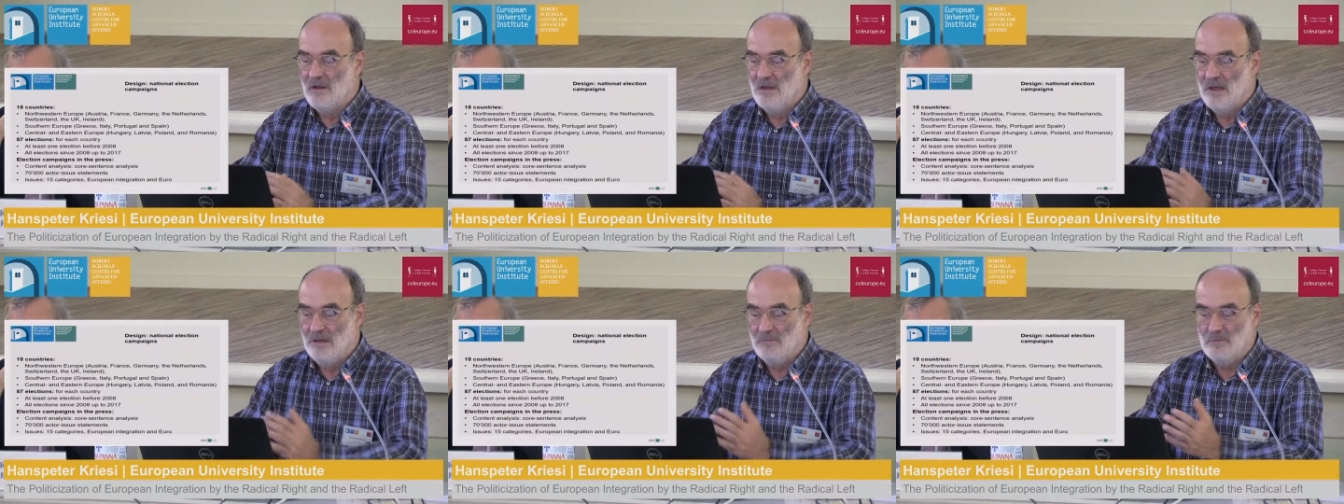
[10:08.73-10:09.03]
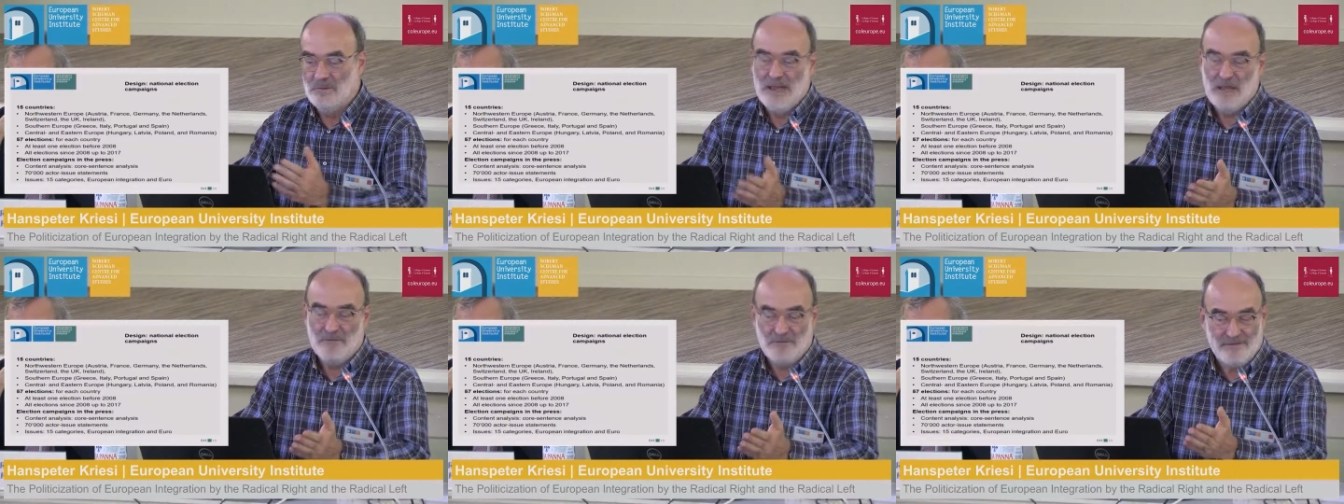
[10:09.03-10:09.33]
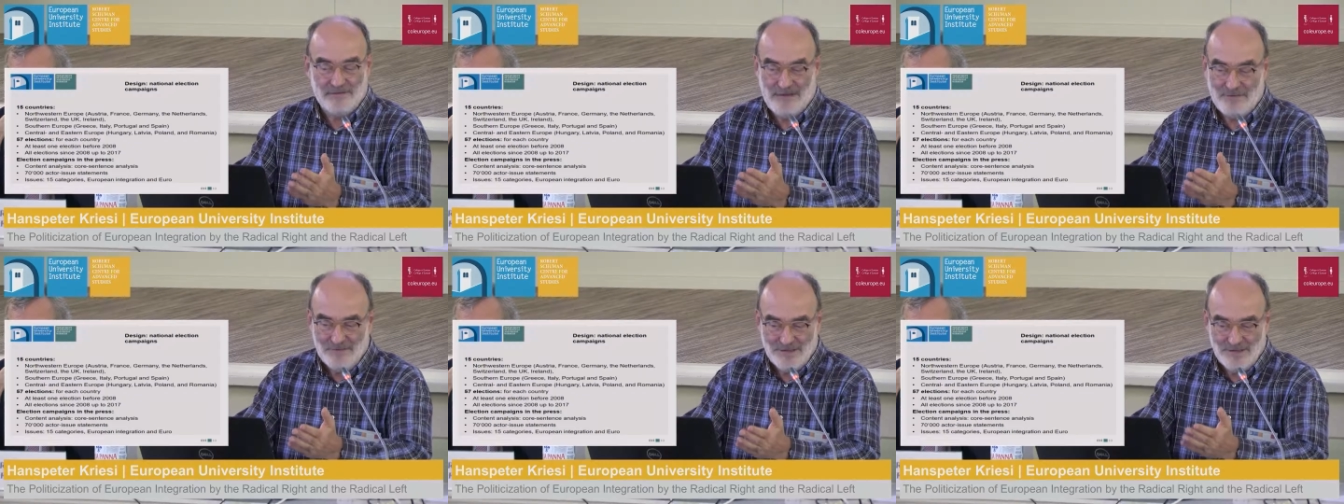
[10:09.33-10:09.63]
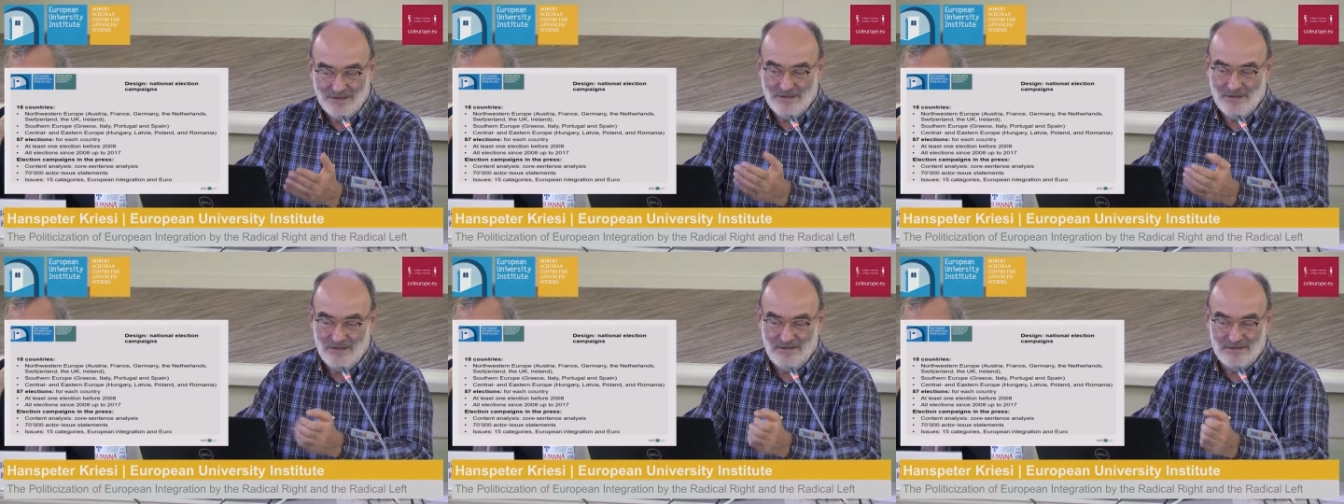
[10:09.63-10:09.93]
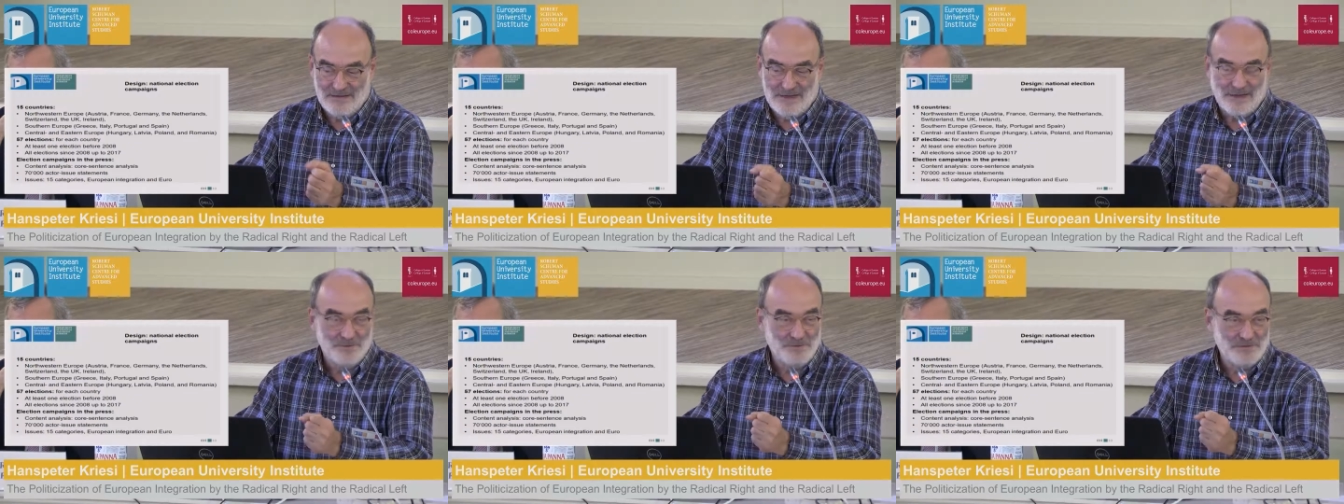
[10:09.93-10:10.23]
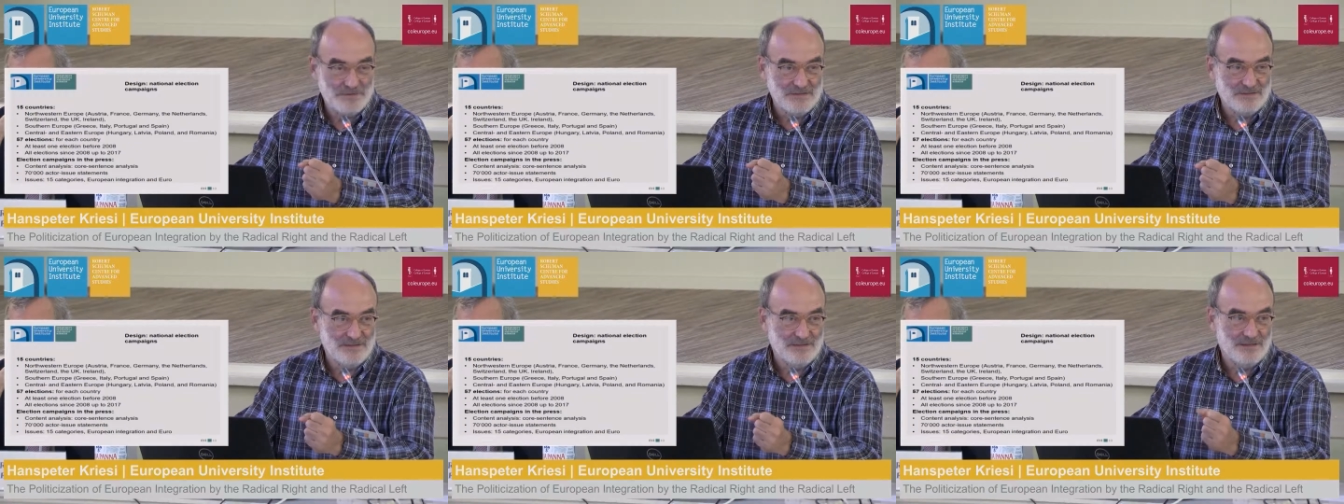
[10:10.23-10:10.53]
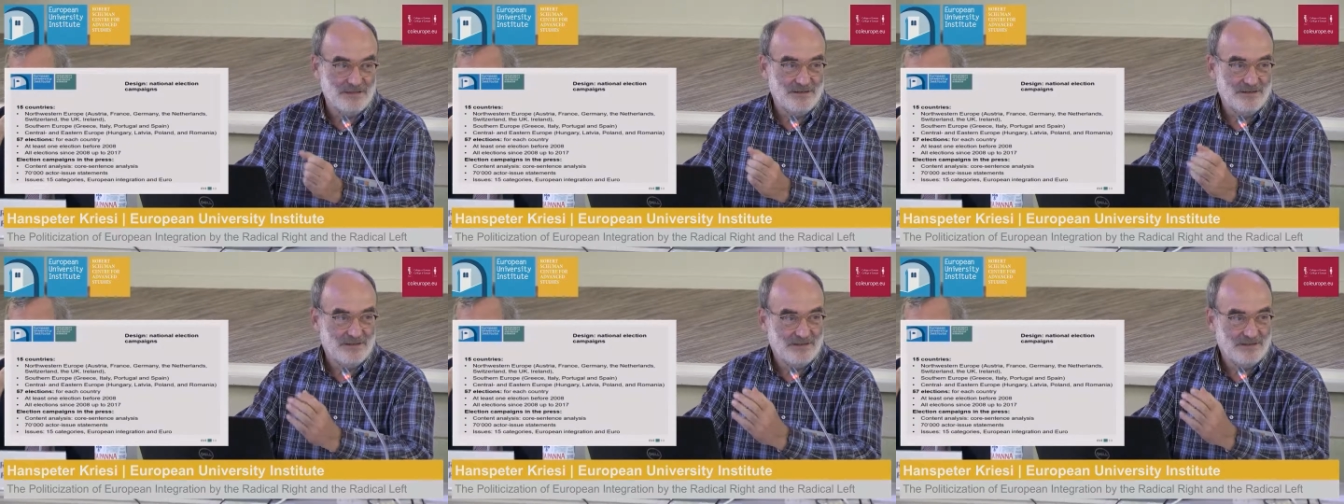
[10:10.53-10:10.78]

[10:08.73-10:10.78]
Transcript: And we have 70,000